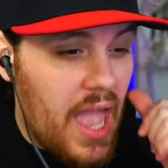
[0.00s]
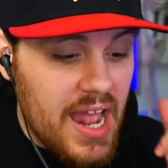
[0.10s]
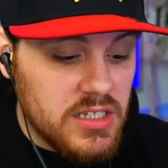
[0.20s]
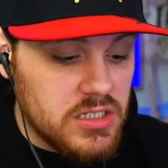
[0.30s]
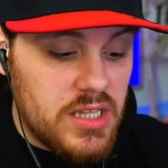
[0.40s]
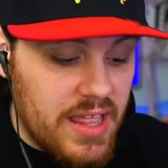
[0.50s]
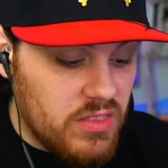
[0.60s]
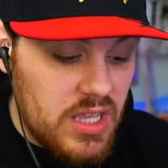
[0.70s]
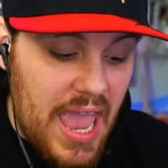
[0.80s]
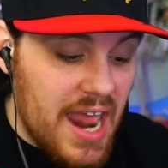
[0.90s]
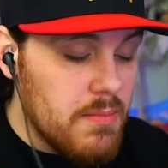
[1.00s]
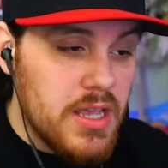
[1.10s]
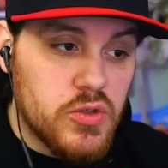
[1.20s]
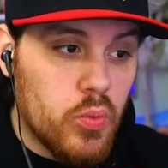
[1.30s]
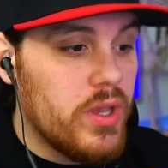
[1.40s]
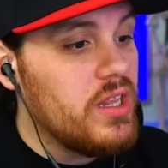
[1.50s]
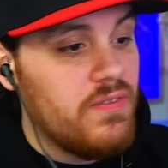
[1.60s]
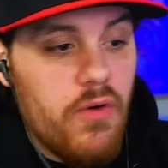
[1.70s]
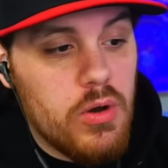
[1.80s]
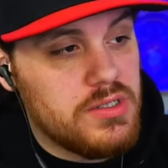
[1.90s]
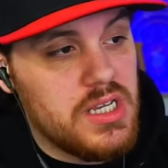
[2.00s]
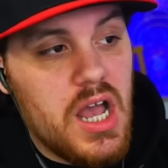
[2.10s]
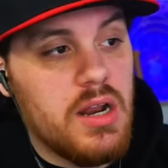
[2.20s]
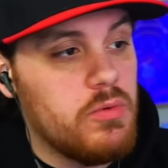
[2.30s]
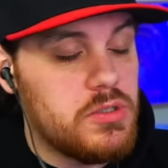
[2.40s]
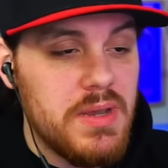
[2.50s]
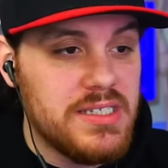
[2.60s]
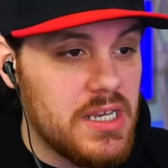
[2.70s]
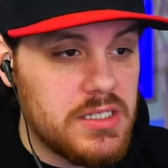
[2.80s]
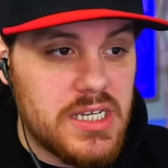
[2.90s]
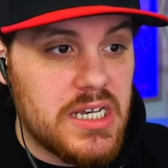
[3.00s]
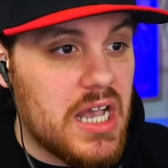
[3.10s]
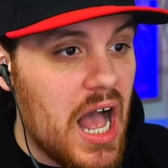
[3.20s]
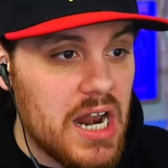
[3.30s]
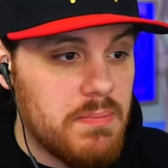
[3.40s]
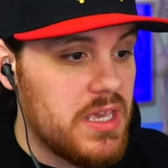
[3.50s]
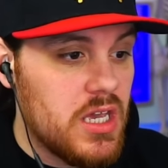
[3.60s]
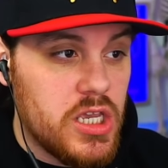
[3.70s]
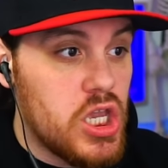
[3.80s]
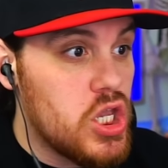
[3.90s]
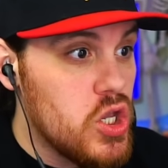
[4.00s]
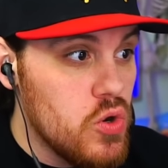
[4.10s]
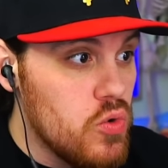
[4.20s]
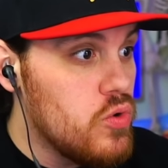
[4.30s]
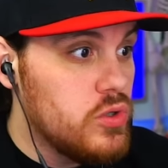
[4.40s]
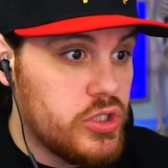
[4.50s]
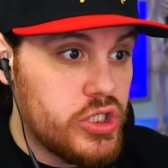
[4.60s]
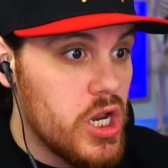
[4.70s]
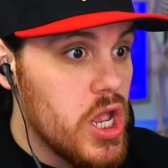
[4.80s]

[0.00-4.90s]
And the anime is really focusing on it, which means it's gotta be a huge,